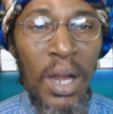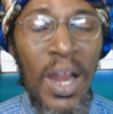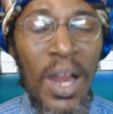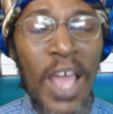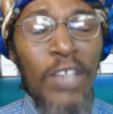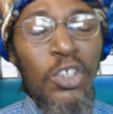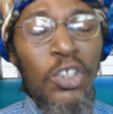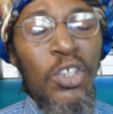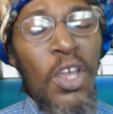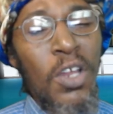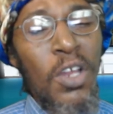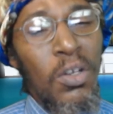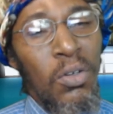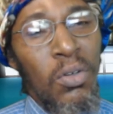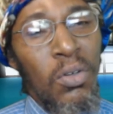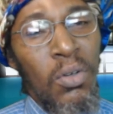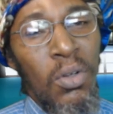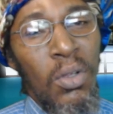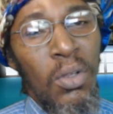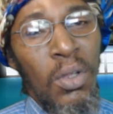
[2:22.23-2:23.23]

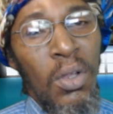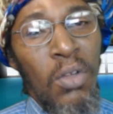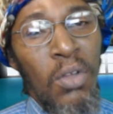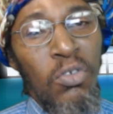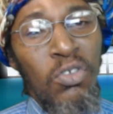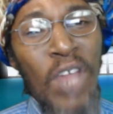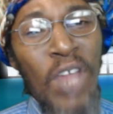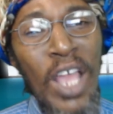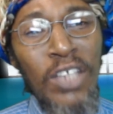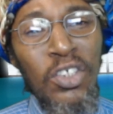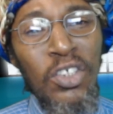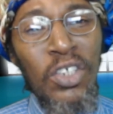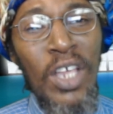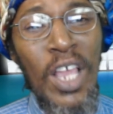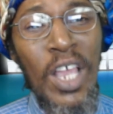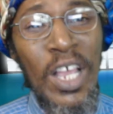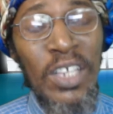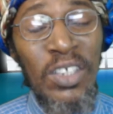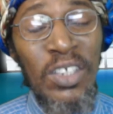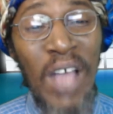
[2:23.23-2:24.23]
Listen!
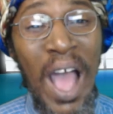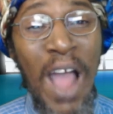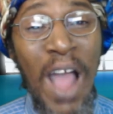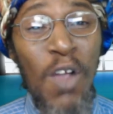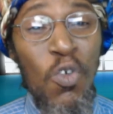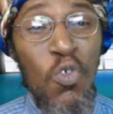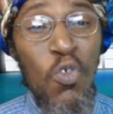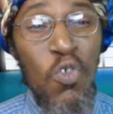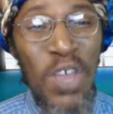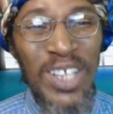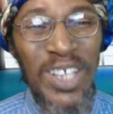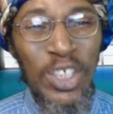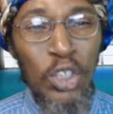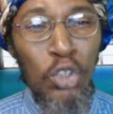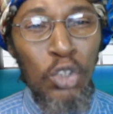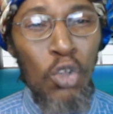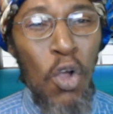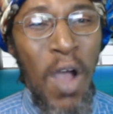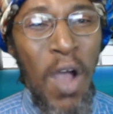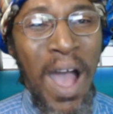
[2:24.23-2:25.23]
This is a
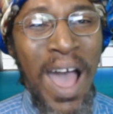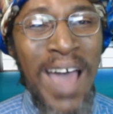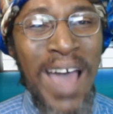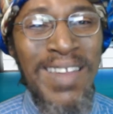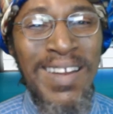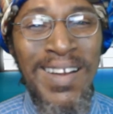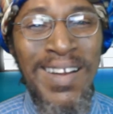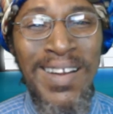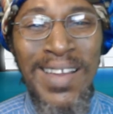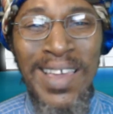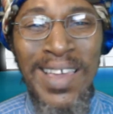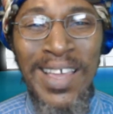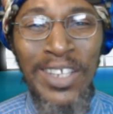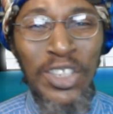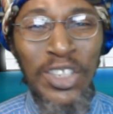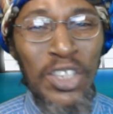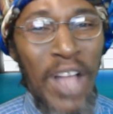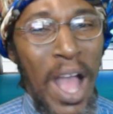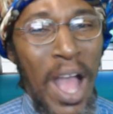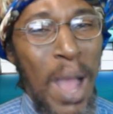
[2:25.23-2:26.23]
risk to
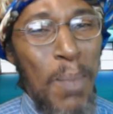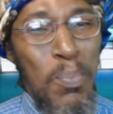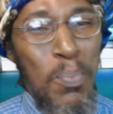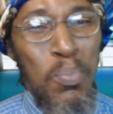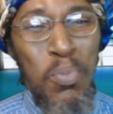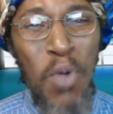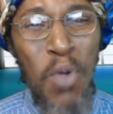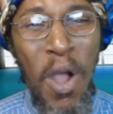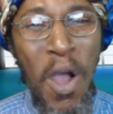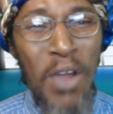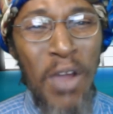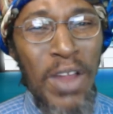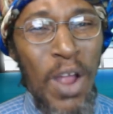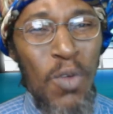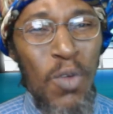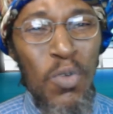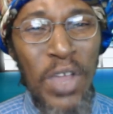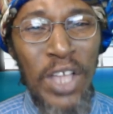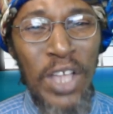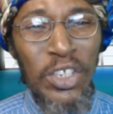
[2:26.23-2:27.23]
unleash a
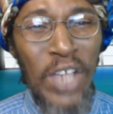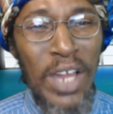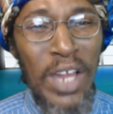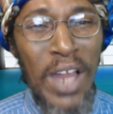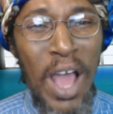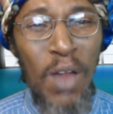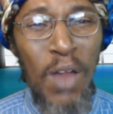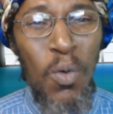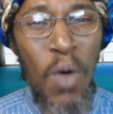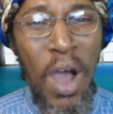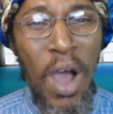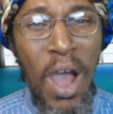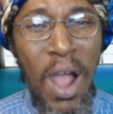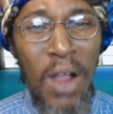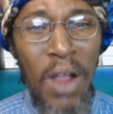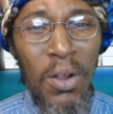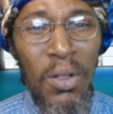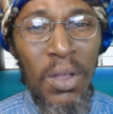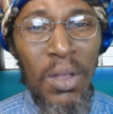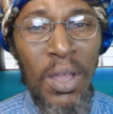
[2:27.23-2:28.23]
broader regional
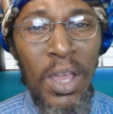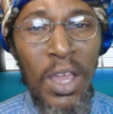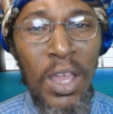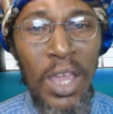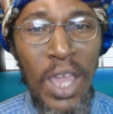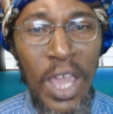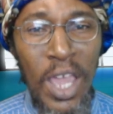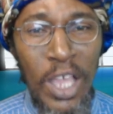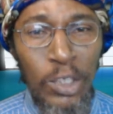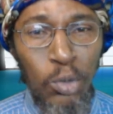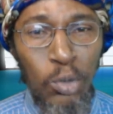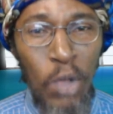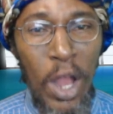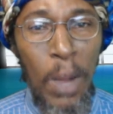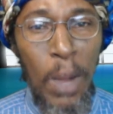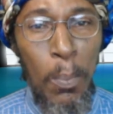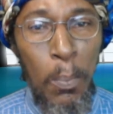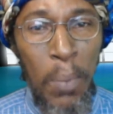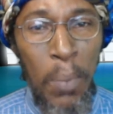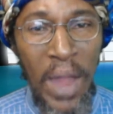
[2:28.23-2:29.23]
war.
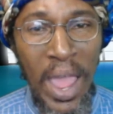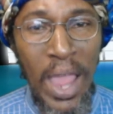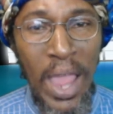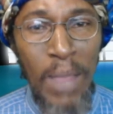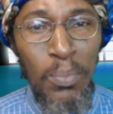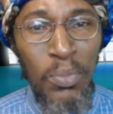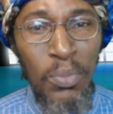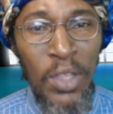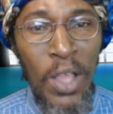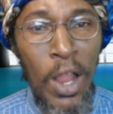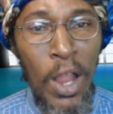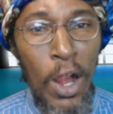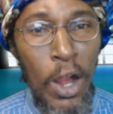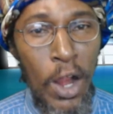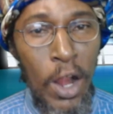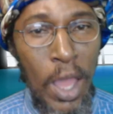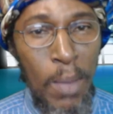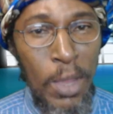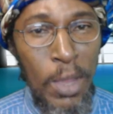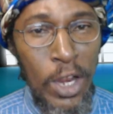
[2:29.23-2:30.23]
Israel blamed
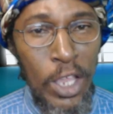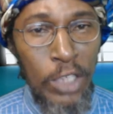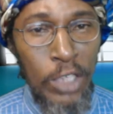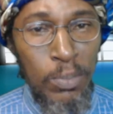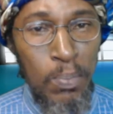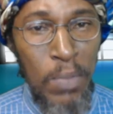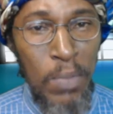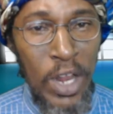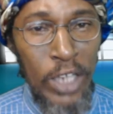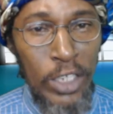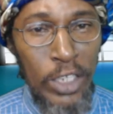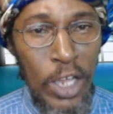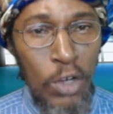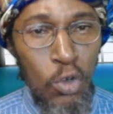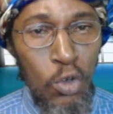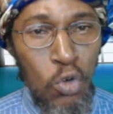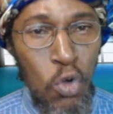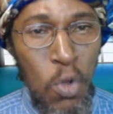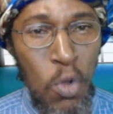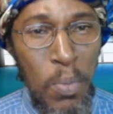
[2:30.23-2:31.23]
Lebanese
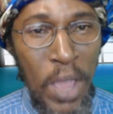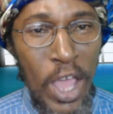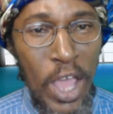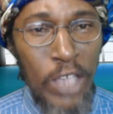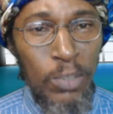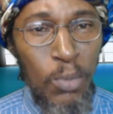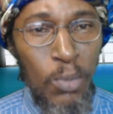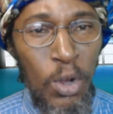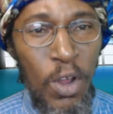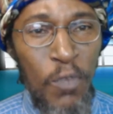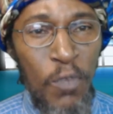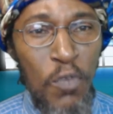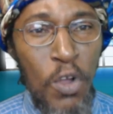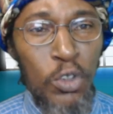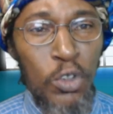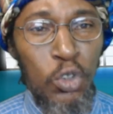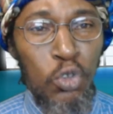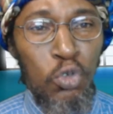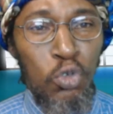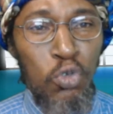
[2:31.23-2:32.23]
militant group Hezbollah
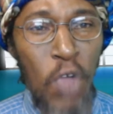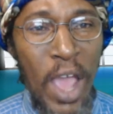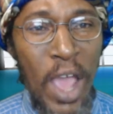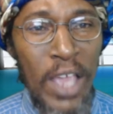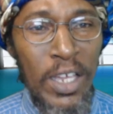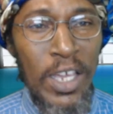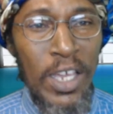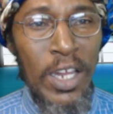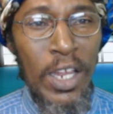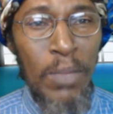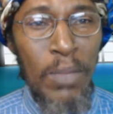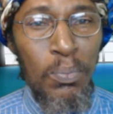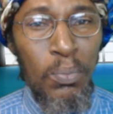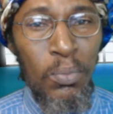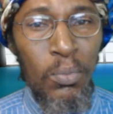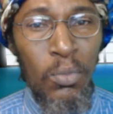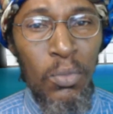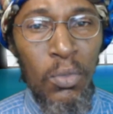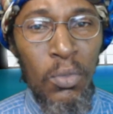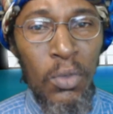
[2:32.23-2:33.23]
for striking
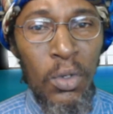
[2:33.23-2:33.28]
him.